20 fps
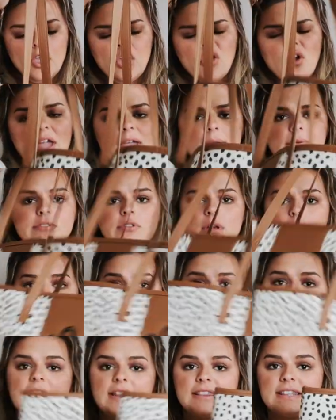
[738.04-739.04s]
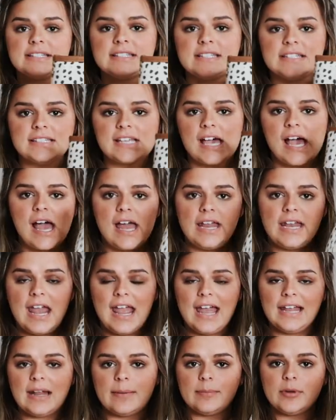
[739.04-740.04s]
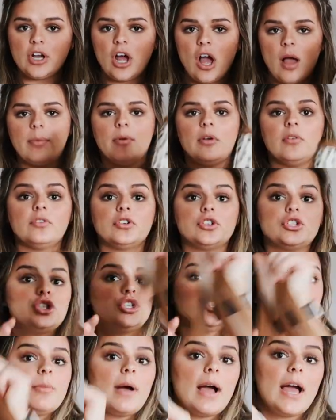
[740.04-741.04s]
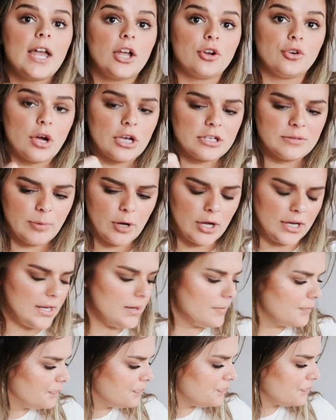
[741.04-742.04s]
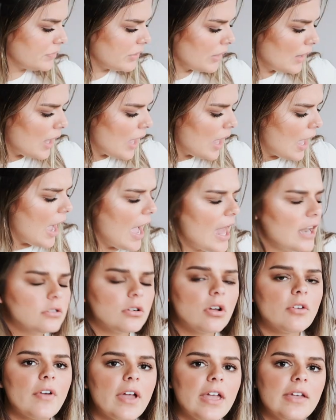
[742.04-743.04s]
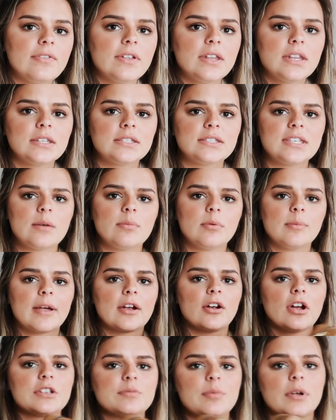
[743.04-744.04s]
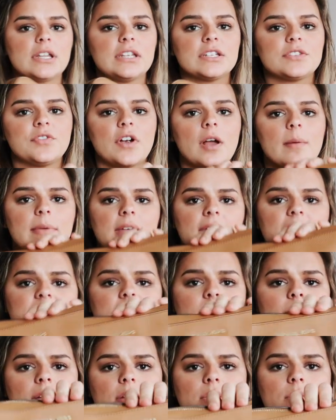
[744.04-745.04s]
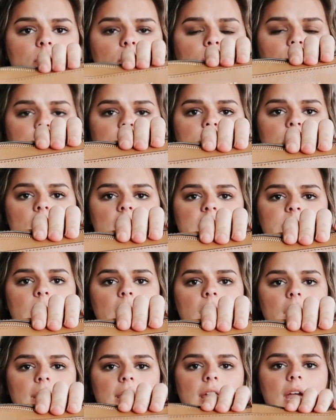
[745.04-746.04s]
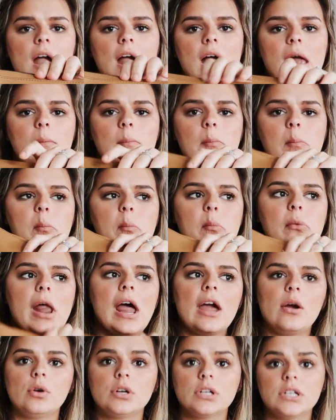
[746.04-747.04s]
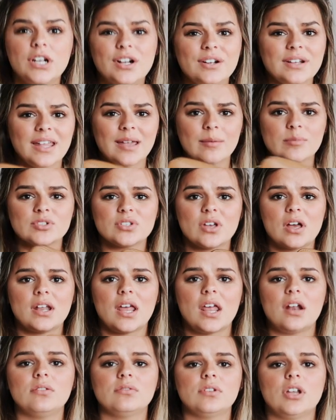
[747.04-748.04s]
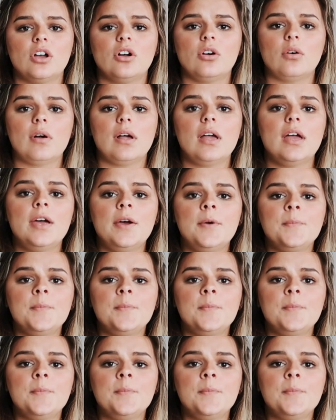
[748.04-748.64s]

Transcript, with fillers: Okay, so I'm gonna set this aside and I'm gonna hop over to my crossbody. I don't know if I even said where my crossbody is from. It is a Michael Kors crossbody. Um, I ordered on Amazon. I don't know,